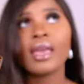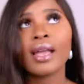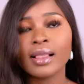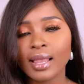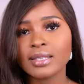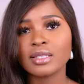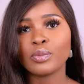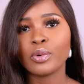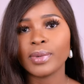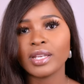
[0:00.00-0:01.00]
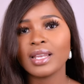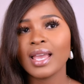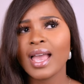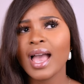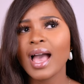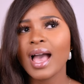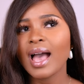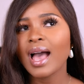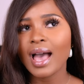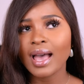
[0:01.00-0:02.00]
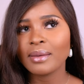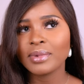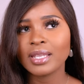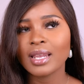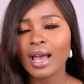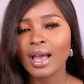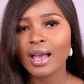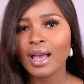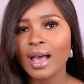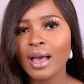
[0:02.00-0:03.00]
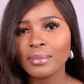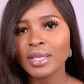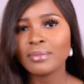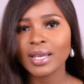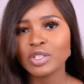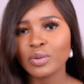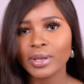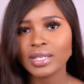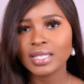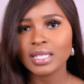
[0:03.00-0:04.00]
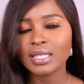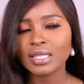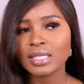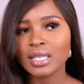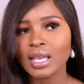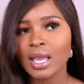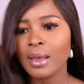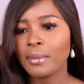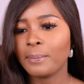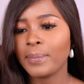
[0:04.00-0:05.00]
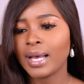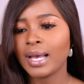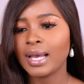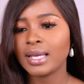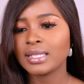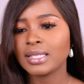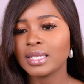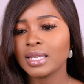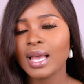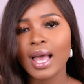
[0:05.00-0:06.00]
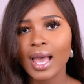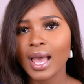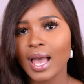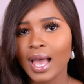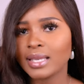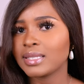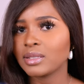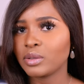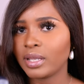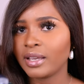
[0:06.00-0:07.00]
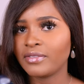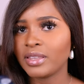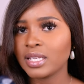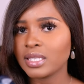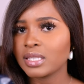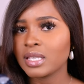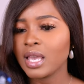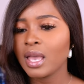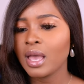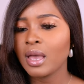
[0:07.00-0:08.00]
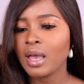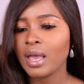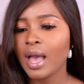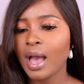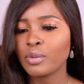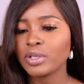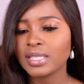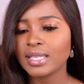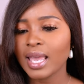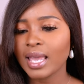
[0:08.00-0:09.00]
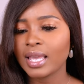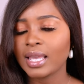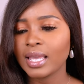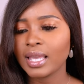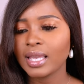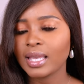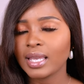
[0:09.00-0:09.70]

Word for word: a classy woman i mean i'm in my 20s but i still love this i would say